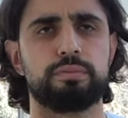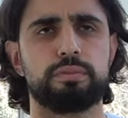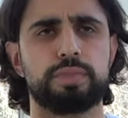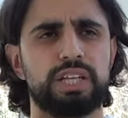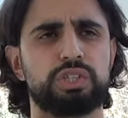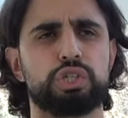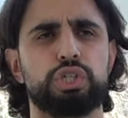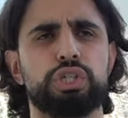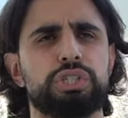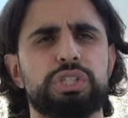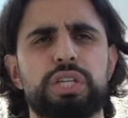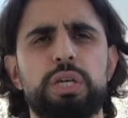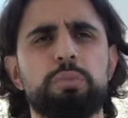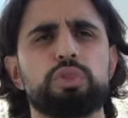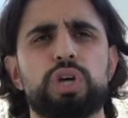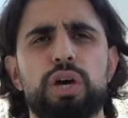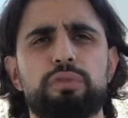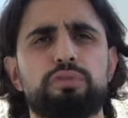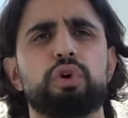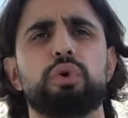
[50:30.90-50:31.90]
that she seemed
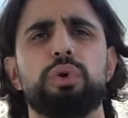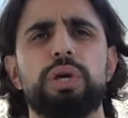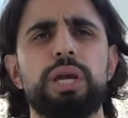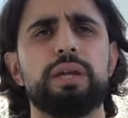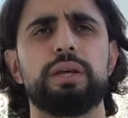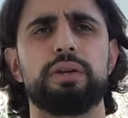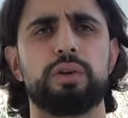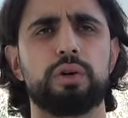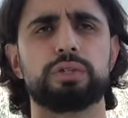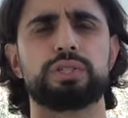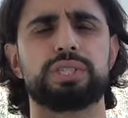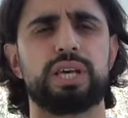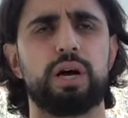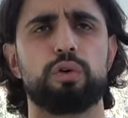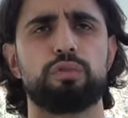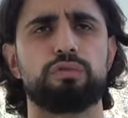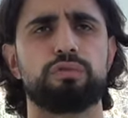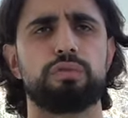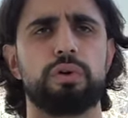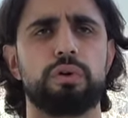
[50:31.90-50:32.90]
to have created
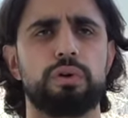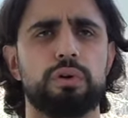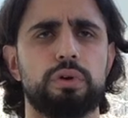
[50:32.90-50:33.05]
herself,